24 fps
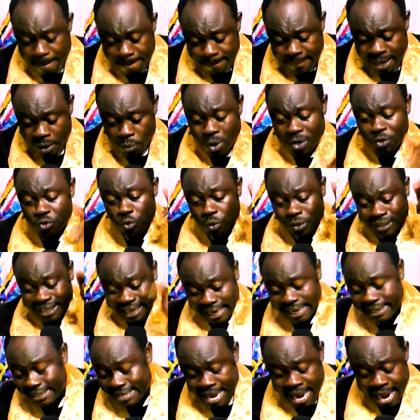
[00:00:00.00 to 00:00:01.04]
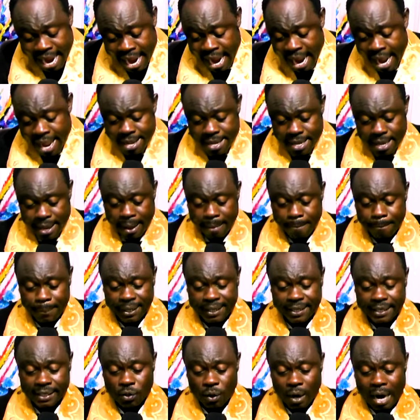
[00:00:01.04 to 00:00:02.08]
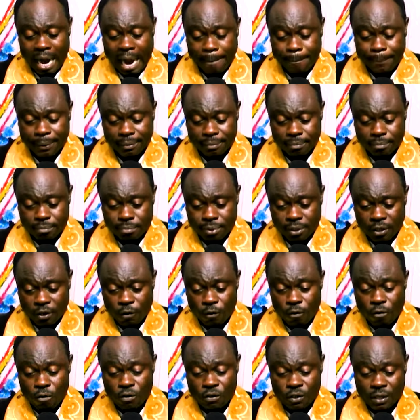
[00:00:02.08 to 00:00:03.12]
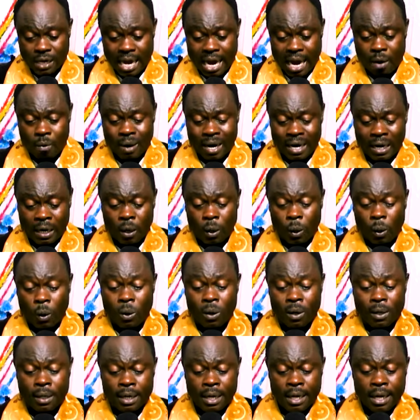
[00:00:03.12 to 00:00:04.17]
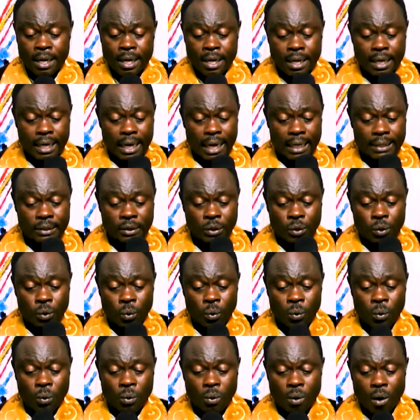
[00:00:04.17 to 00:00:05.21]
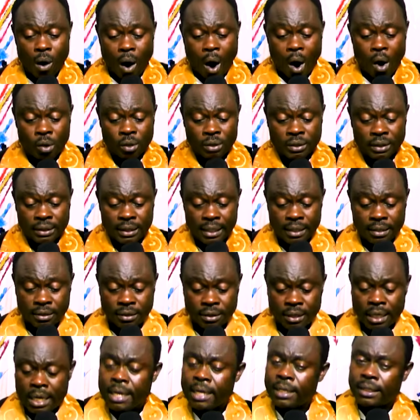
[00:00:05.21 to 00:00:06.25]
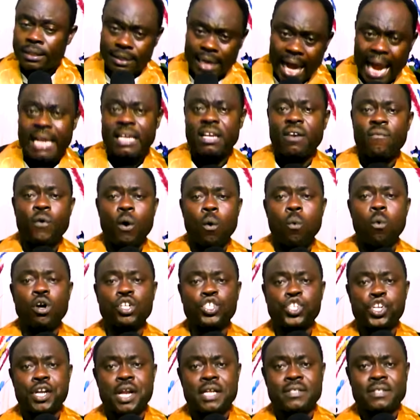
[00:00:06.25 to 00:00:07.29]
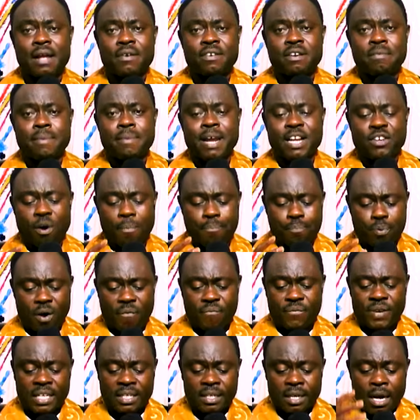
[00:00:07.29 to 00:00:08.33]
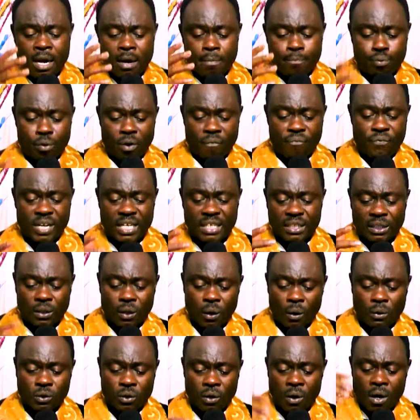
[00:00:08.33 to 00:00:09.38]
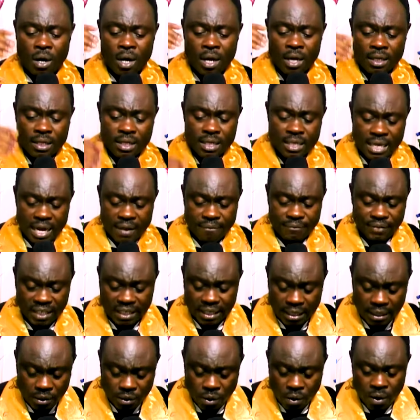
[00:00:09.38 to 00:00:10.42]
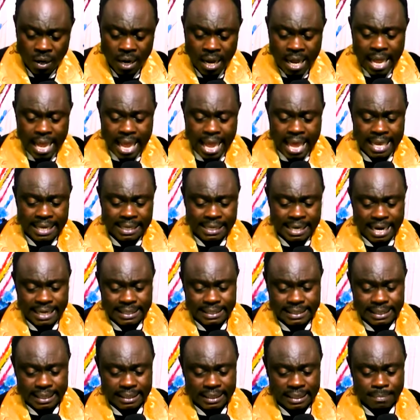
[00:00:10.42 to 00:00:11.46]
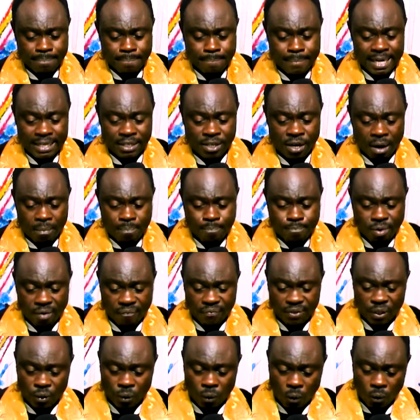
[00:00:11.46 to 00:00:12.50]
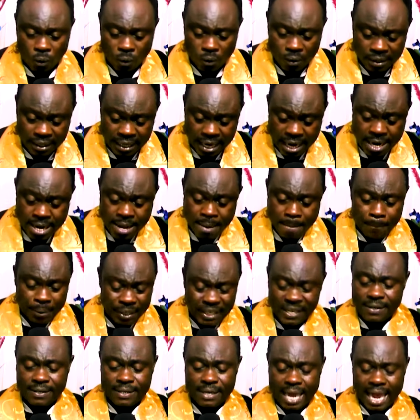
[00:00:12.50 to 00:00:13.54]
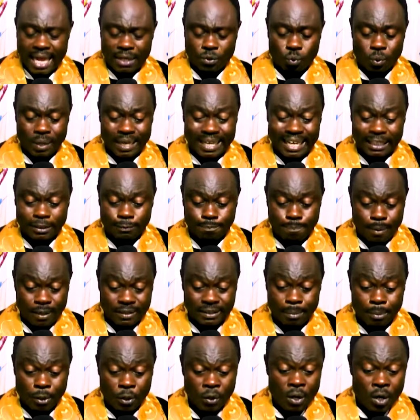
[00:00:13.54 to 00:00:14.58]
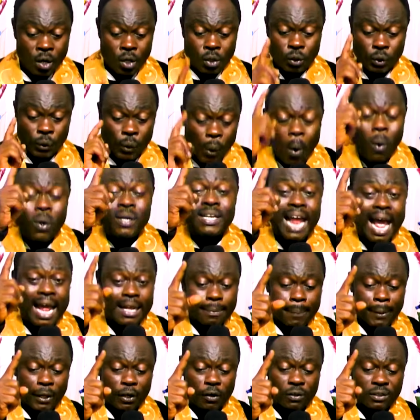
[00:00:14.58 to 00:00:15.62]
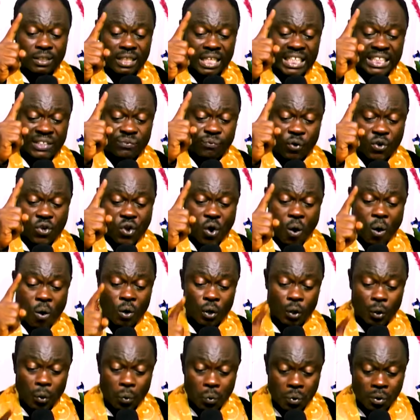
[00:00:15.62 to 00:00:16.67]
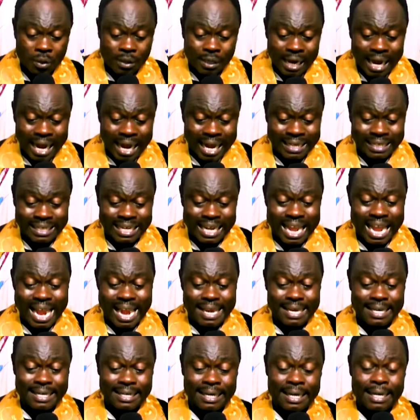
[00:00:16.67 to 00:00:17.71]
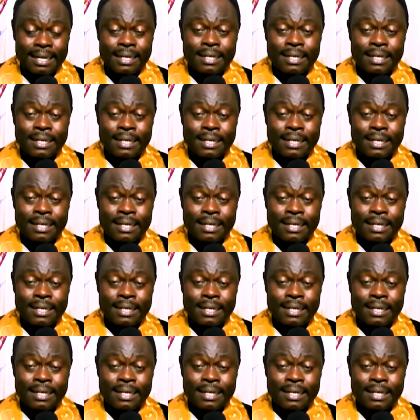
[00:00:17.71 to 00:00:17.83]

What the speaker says: when you declare, it begins to happen, because our God can do all things. Thank you for watching as I remain your prophet, Prophet Dr. David Kinglio, Elijah, the major prophet of God. Please, as quick as possible, do that, because it's for your own good. At the end,